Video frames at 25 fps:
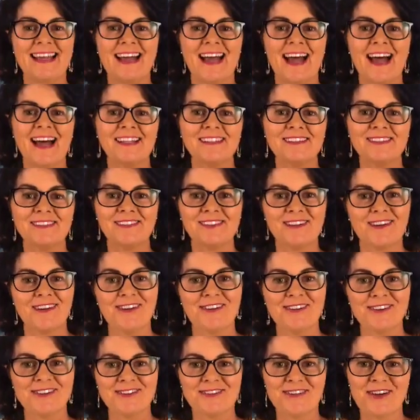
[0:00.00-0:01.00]

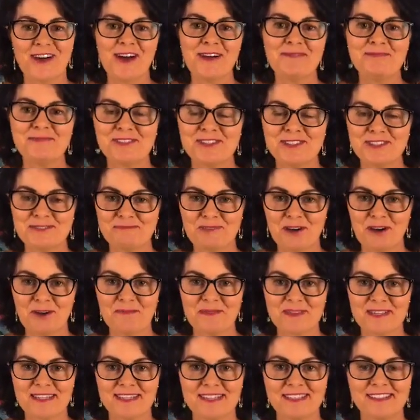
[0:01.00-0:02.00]
Hello, I'm just
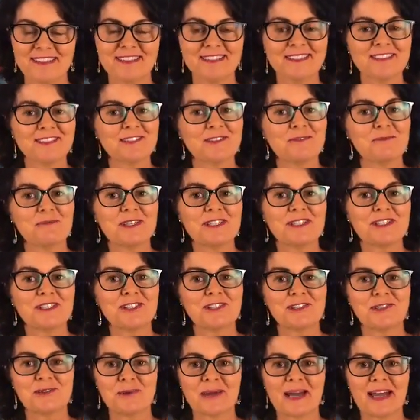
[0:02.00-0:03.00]
popping in to wish
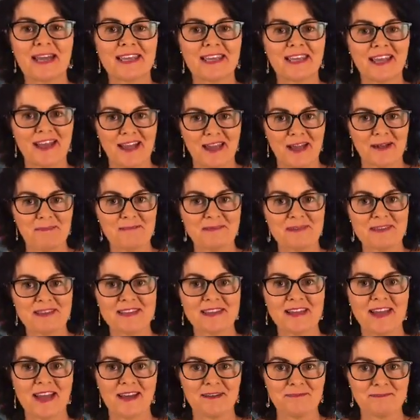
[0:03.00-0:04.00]
you a happy
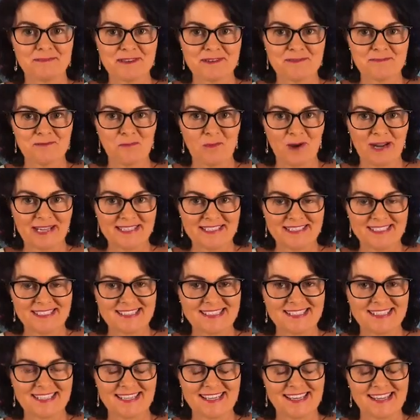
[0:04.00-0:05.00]

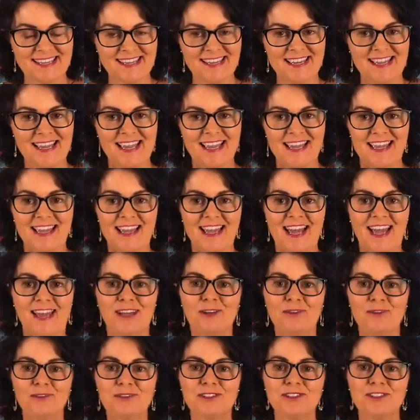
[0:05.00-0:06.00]
Wednesday and
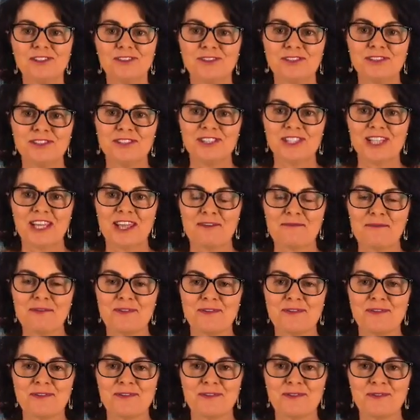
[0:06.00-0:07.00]
also to share with
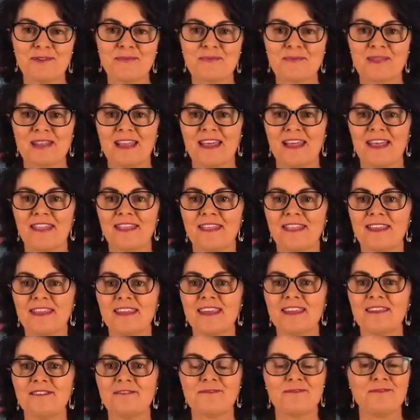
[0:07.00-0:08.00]
you
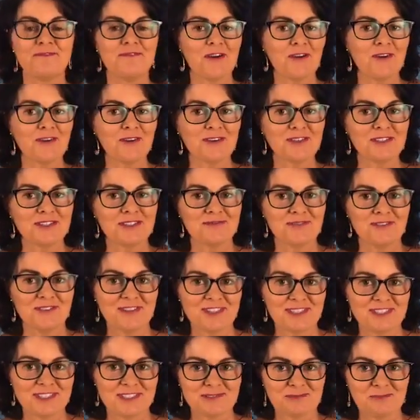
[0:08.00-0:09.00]
the focus for
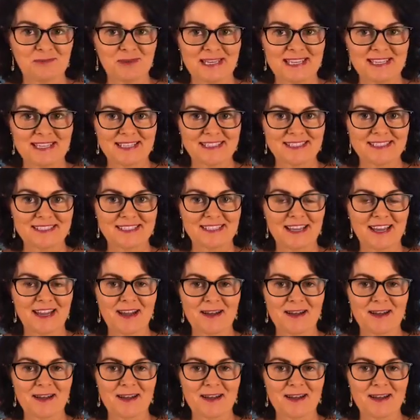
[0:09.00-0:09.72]
this week's